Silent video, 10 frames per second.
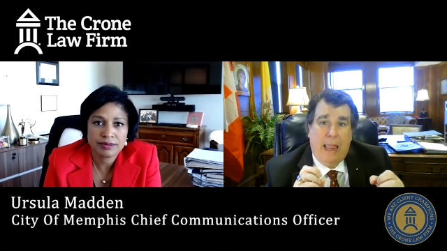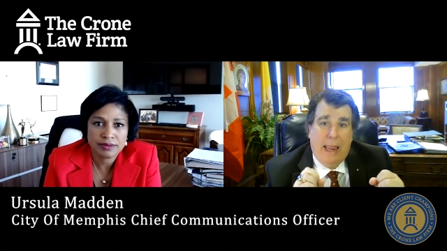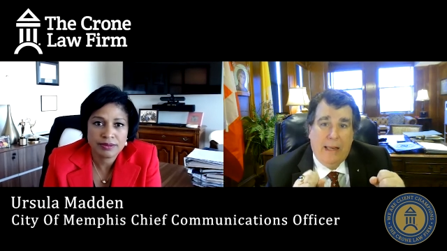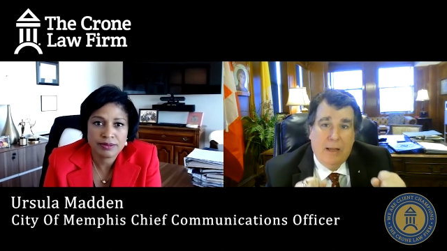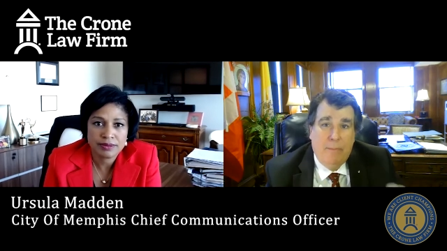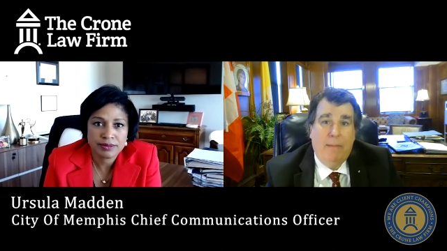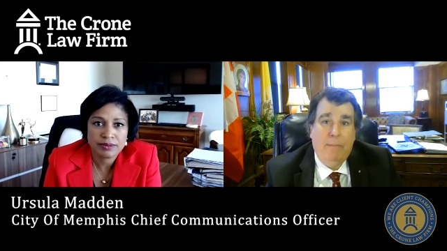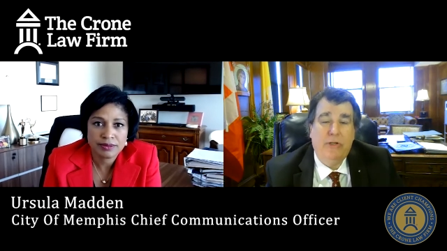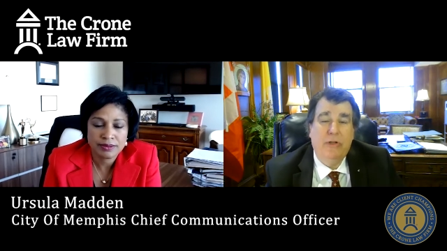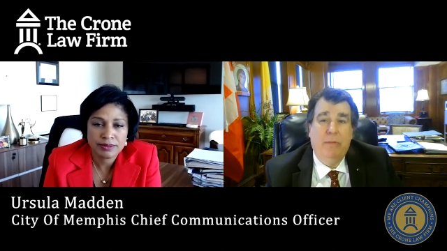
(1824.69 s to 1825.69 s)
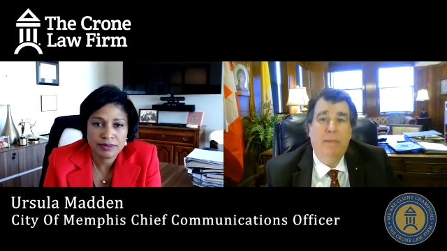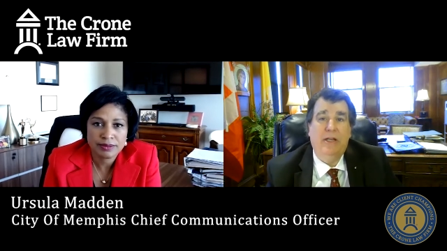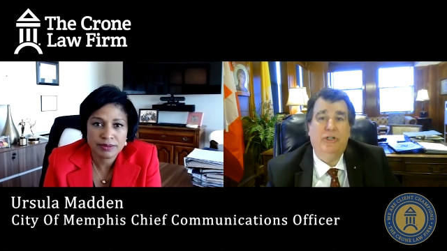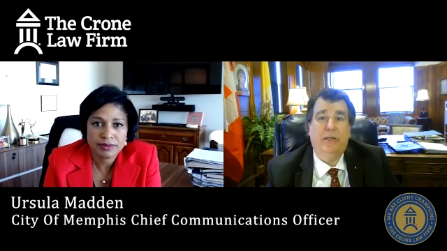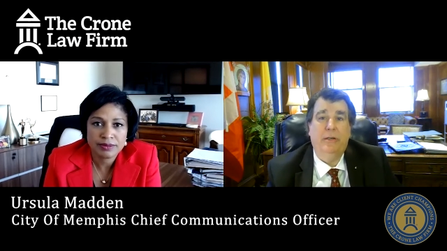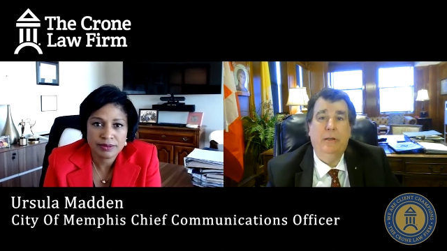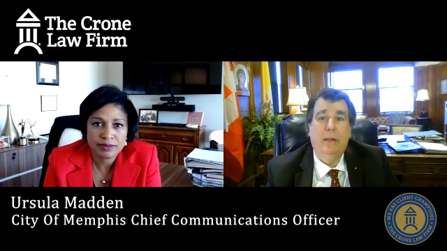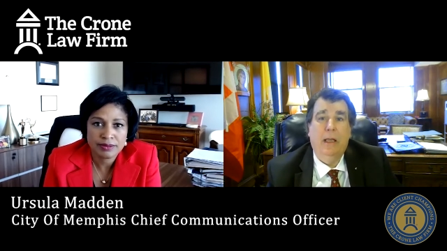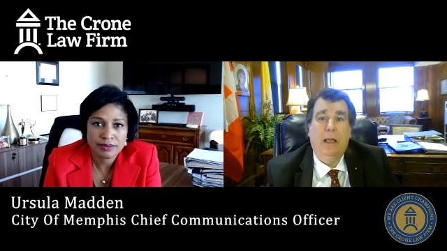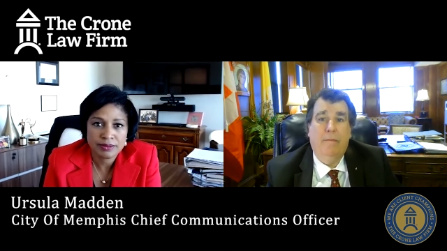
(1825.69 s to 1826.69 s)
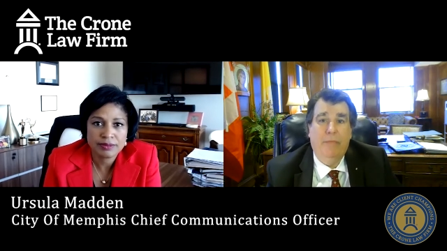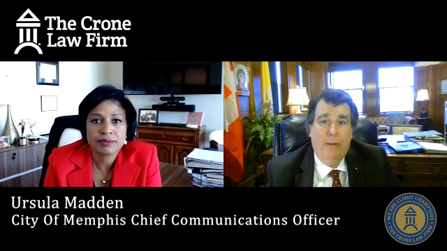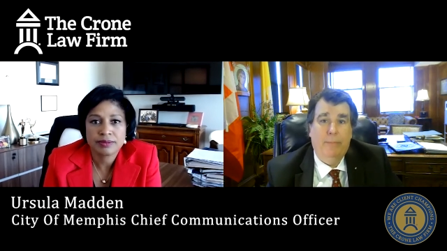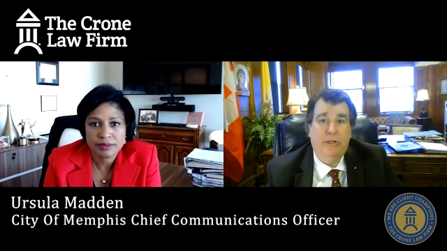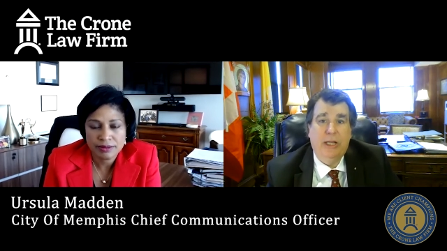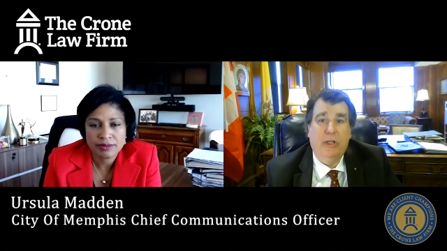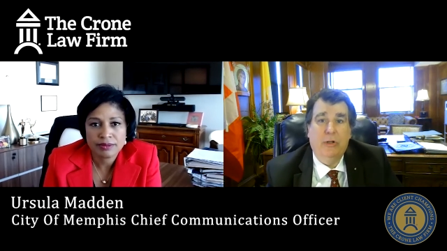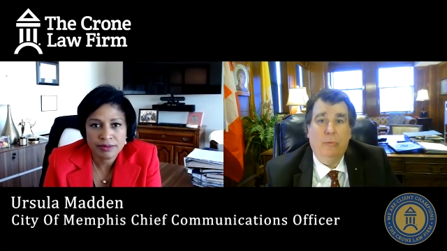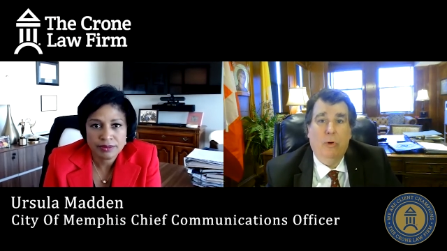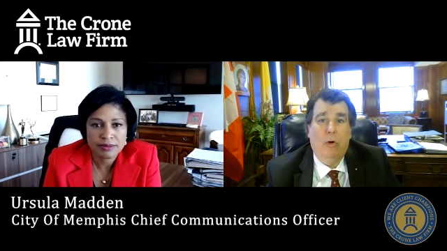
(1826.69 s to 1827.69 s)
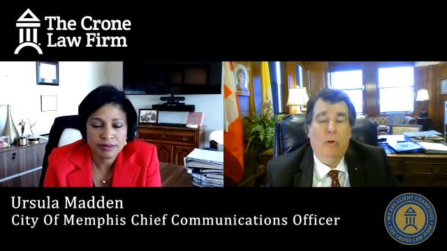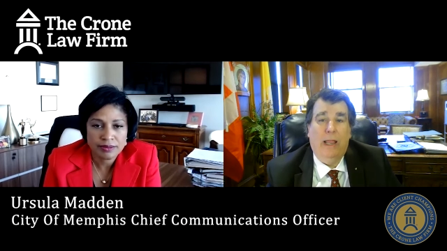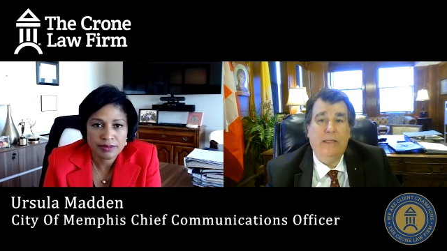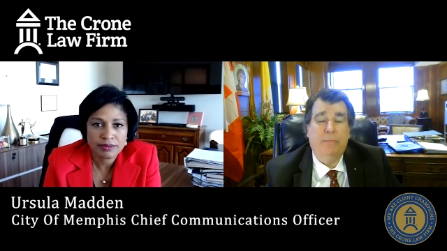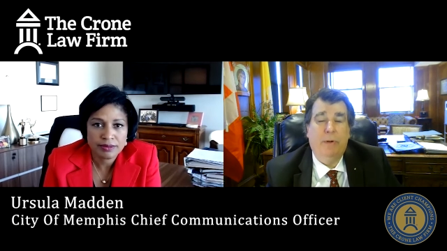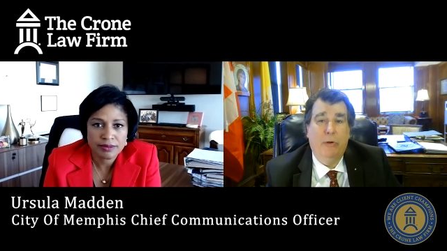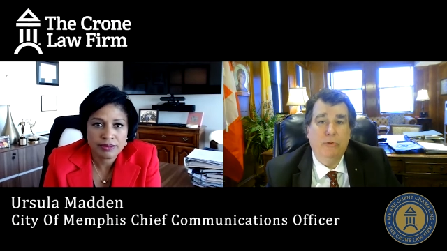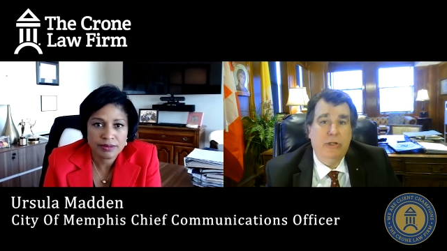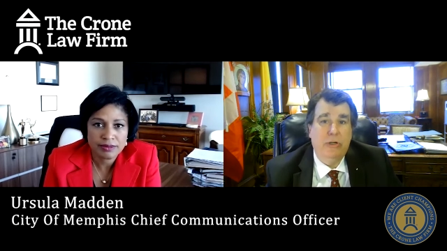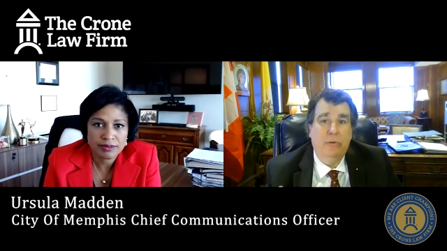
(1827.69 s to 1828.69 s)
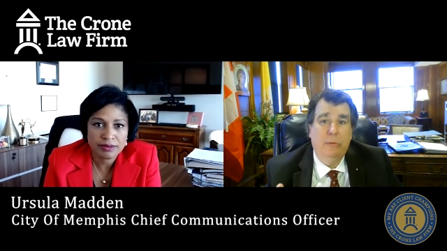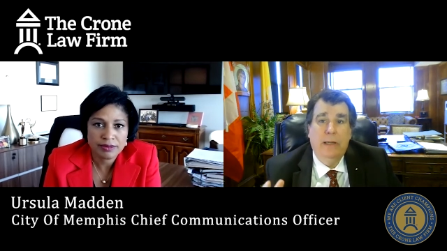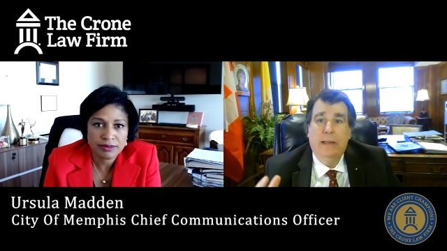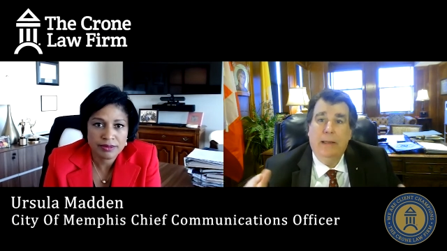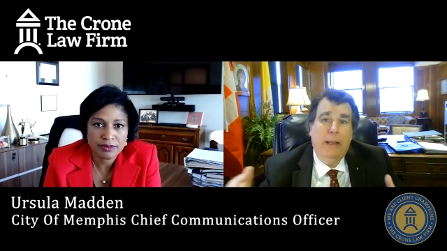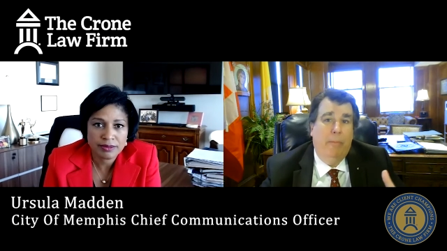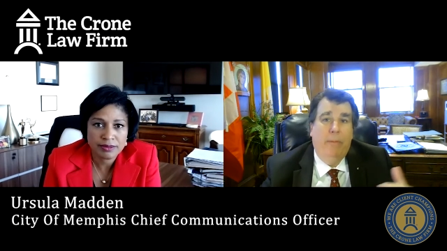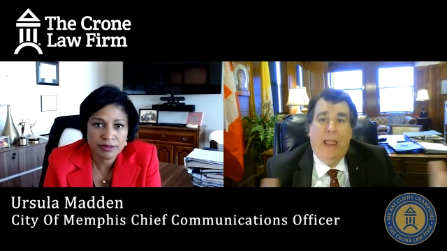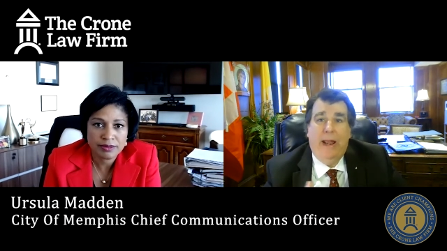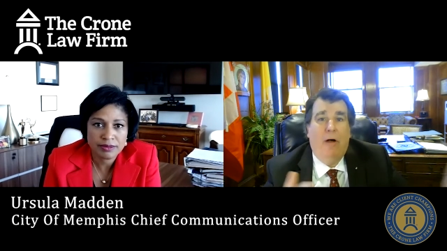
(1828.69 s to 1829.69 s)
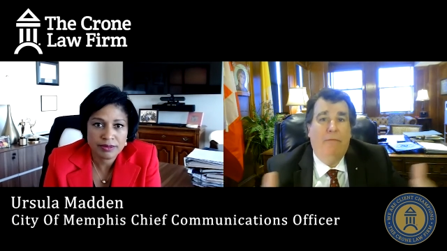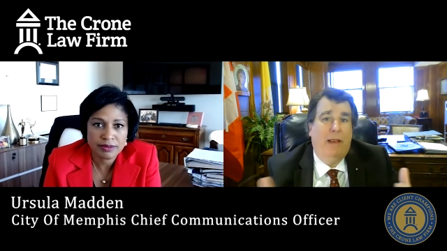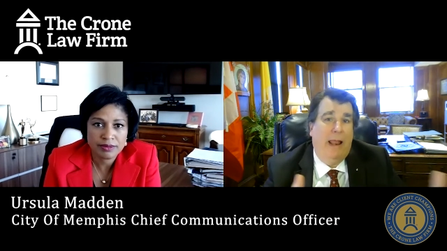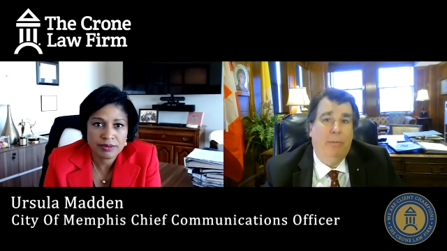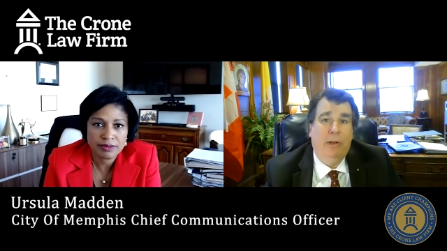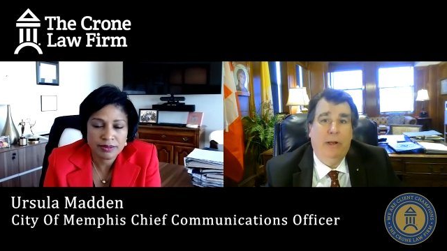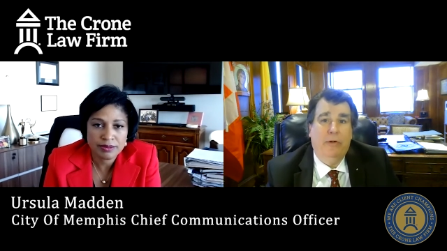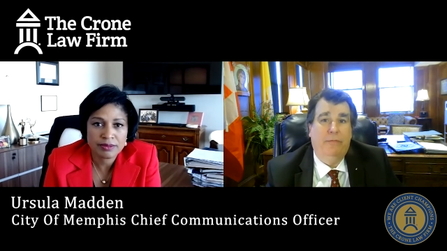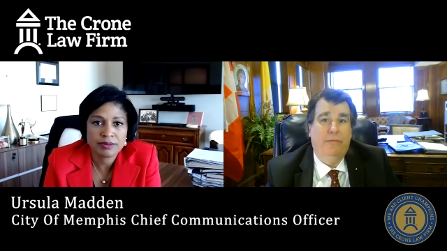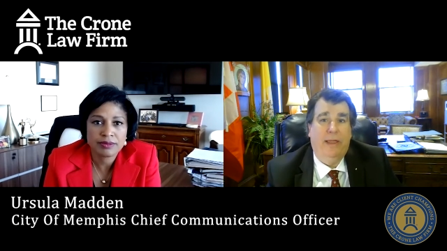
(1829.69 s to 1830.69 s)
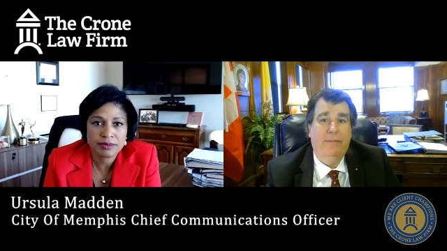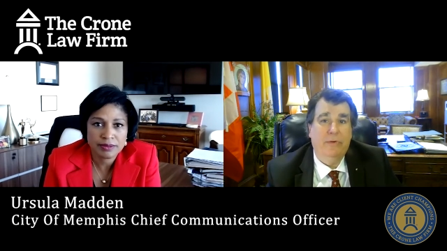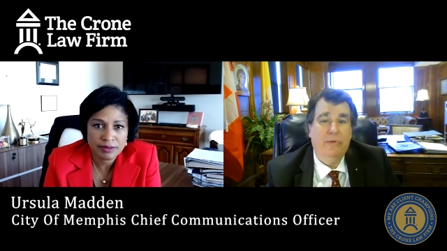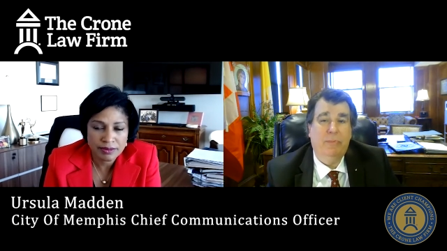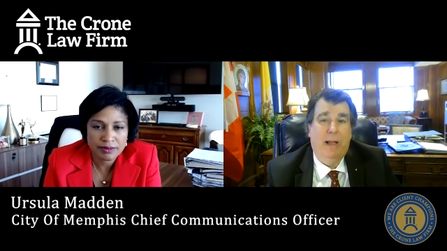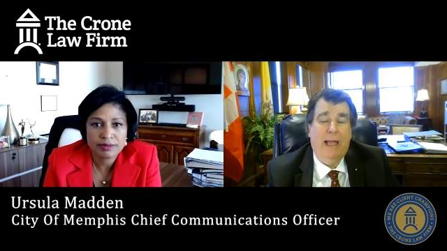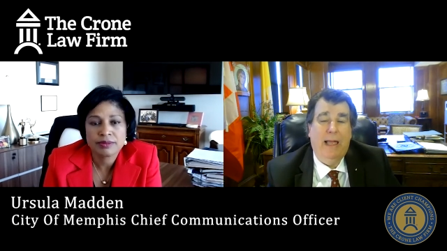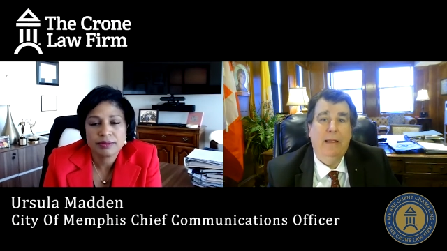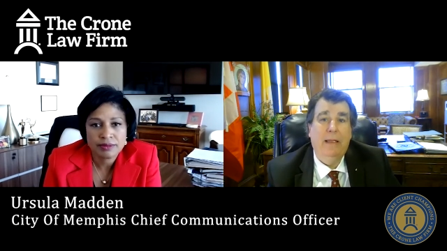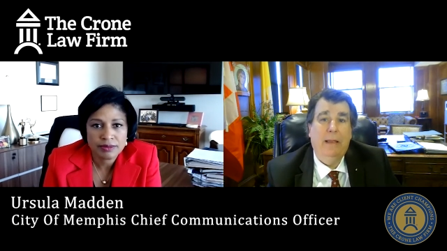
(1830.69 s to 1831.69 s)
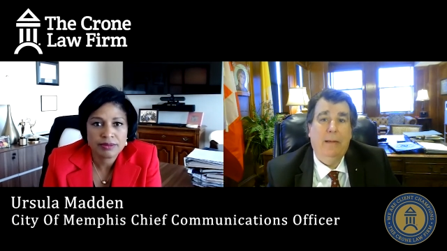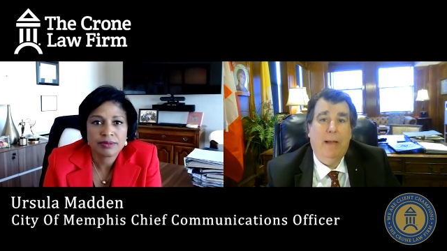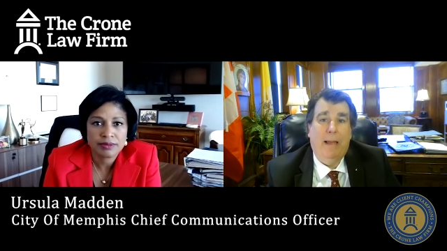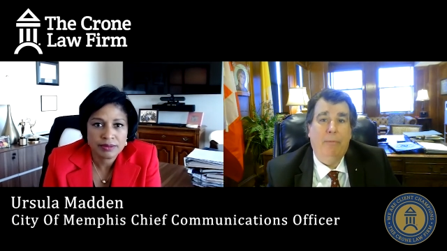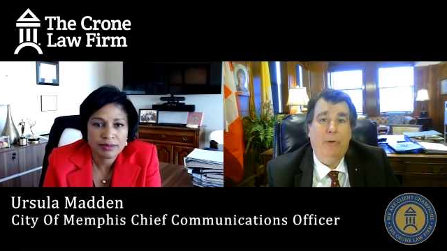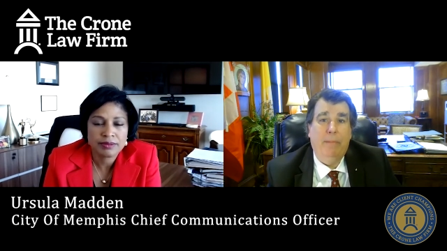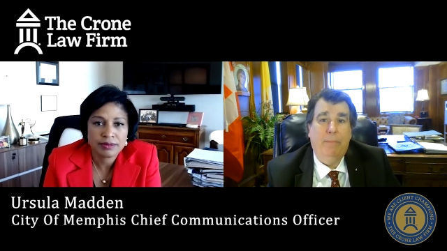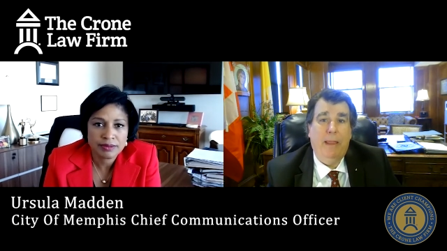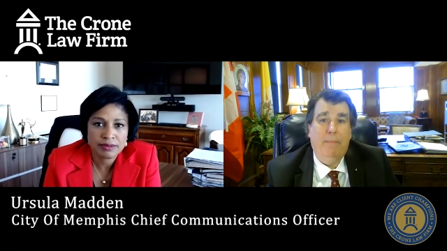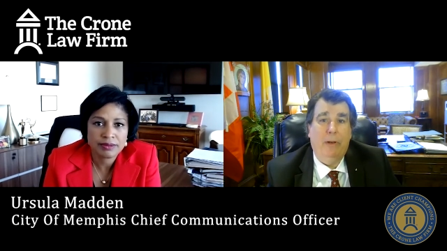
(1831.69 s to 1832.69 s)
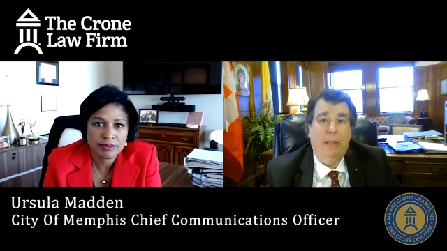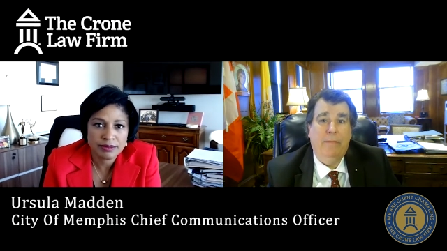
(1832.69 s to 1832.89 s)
Speaker 1: and commitment to the mission of their particular role as opposed to you know paying off a lot of political favors by by putting people